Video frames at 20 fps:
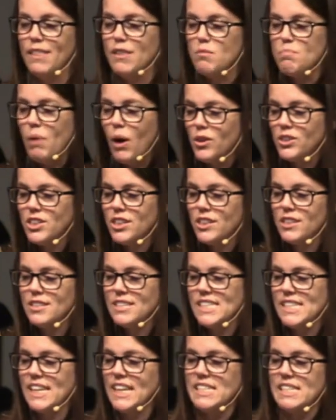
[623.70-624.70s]
And then Paul
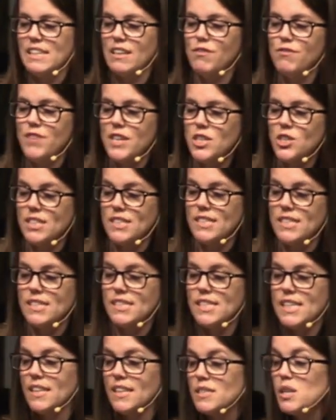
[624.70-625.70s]
turns to us in
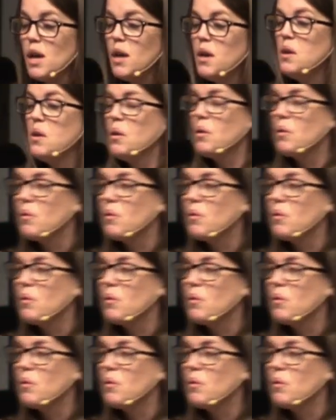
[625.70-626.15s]
Ephesians and says,